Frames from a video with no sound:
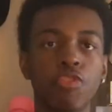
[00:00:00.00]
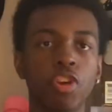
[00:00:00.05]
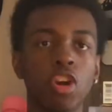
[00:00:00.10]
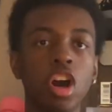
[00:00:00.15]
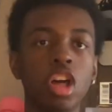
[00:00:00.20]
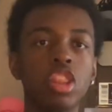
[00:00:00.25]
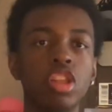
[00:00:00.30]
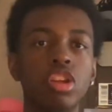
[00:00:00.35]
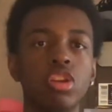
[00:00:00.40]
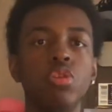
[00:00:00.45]
For
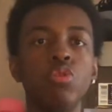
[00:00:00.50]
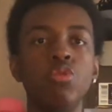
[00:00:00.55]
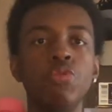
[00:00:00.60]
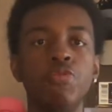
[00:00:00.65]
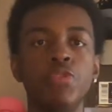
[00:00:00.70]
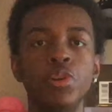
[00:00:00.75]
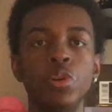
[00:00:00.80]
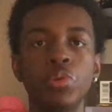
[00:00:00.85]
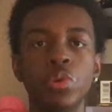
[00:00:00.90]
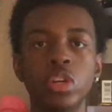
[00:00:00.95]
all the new
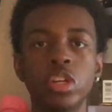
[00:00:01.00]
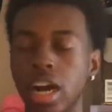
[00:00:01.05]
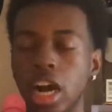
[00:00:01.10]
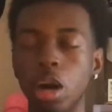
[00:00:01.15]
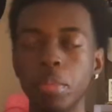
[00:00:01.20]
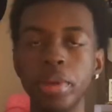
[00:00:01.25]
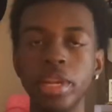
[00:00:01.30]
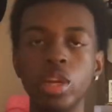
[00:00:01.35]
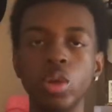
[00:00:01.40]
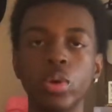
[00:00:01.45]
viewers,
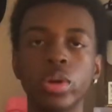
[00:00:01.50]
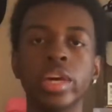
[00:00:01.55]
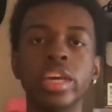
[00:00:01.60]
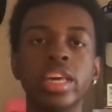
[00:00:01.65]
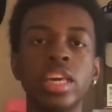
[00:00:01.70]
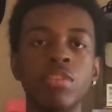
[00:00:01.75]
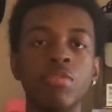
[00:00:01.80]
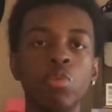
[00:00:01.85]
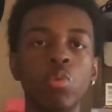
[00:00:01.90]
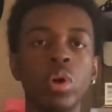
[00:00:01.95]
I'll be doing a
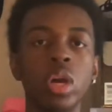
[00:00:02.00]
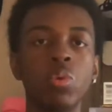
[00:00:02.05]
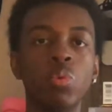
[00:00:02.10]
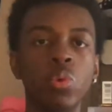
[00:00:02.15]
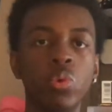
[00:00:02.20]
giveaway